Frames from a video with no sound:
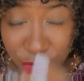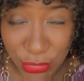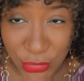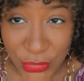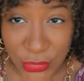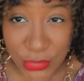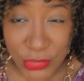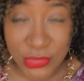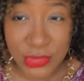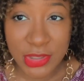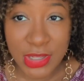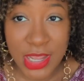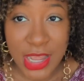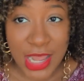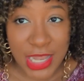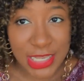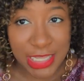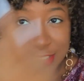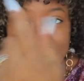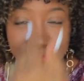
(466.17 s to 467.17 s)
curl
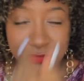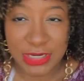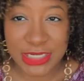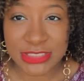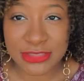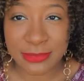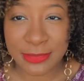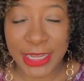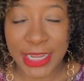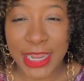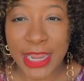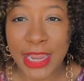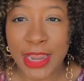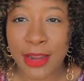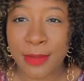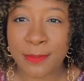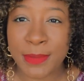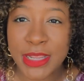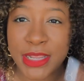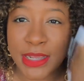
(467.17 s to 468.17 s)
like the rest of my
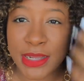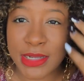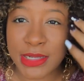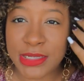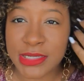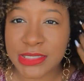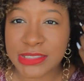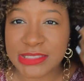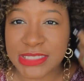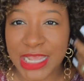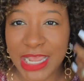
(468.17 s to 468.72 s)
hair because